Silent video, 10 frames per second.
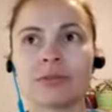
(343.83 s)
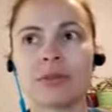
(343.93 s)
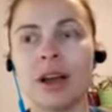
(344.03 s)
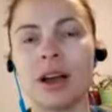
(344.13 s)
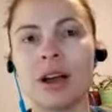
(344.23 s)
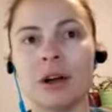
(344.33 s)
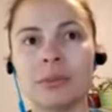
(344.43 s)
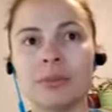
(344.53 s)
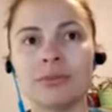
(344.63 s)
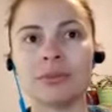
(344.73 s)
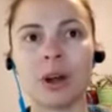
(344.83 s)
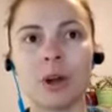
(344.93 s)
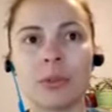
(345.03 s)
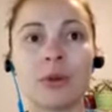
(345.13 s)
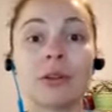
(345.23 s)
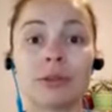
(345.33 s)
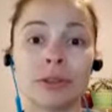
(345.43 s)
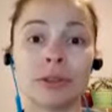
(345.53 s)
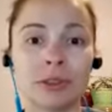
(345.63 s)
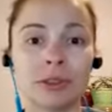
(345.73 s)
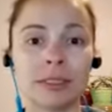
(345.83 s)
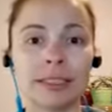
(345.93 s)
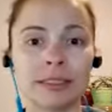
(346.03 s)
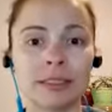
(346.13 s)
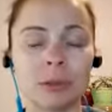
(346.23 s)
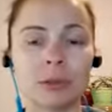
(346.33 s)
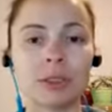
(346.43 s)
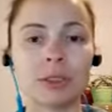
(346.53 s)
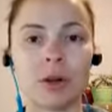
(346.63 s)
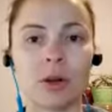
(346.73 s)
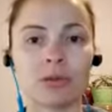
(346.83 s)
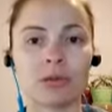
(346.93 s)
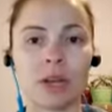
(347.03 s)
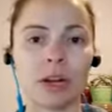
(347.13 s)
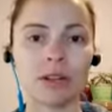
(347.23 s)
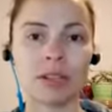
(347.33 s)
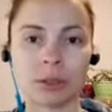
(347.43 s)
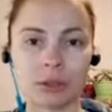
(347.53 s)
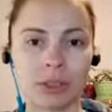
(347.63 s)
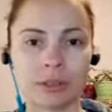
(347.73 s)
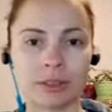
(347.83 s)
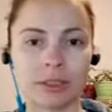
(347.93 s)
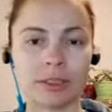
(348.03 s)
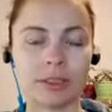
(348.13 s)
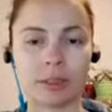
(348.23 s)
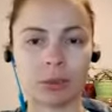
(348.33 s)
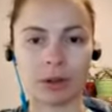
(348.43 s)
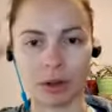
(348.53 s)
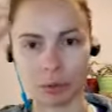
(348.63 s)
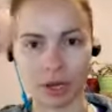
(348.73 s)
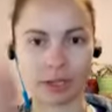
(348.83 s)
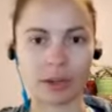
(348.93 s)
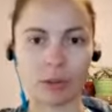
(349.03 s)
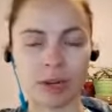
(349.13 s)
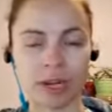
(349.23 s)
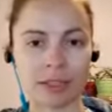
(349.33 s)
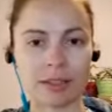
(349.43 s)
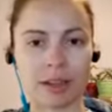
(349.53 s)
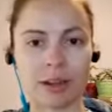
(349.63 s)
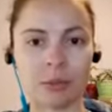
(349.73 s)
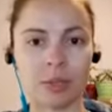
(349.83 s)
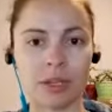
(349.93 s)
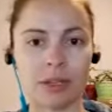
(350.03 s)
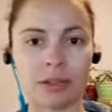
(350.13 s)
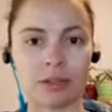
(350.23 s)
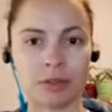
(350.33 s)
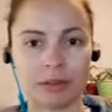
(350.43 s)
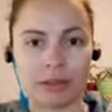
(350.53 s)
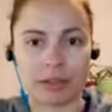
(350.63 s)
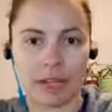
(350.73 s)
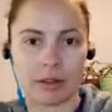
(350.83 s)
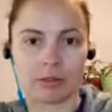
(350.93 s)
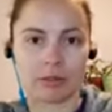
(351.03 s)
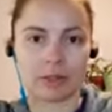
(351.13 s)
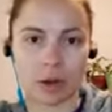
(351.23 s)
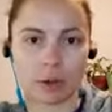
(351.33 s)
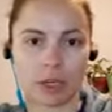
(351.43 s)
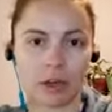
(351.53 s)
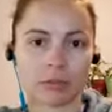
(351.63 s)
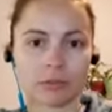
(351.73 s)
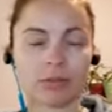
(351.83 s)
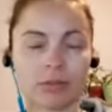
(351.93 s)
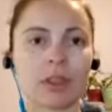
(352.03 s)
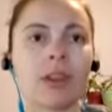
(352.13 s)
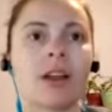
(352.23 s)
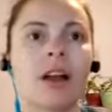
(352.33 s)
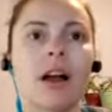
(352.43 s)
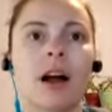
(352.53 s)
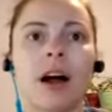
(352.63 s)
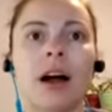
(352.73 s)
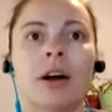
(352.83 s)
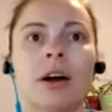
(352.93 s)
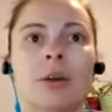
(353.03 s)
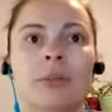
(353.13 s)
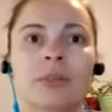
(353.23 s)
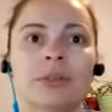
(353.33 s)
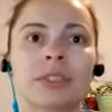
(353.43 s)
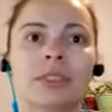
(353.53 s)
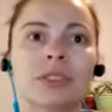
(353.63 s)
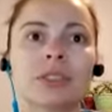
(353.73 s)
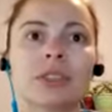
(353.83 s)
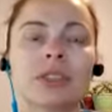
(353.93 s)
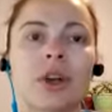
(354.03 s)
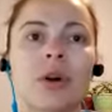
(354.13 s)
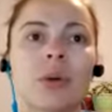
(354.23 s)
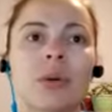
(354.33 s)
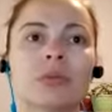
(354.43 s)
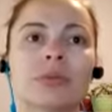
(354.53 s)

um, our peripheral nervous system. So not our central nervous system, our, our brain and our brain stem. It's everything else out here. Um, so